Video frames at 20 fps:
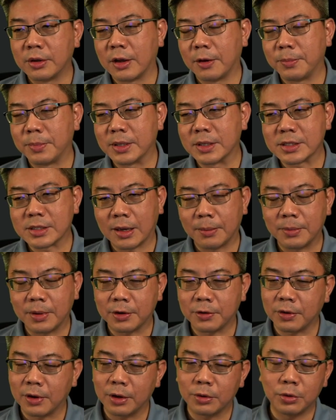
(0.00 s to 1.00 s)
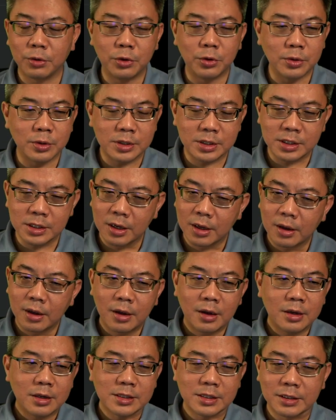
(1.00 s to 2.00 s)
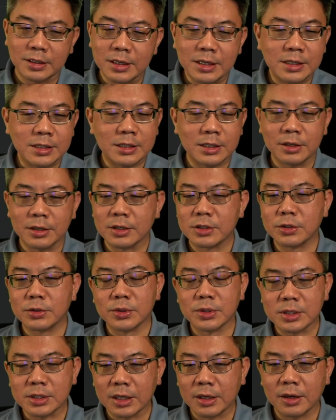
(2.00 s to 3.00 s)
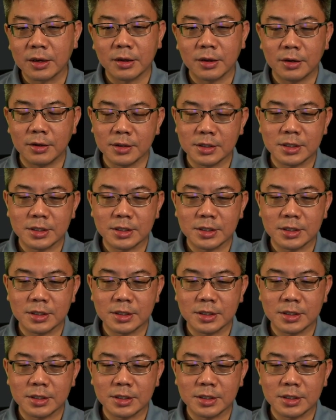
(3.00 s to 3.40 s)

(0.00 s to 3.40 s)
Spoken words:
There have been some that try to use certain incidents to stir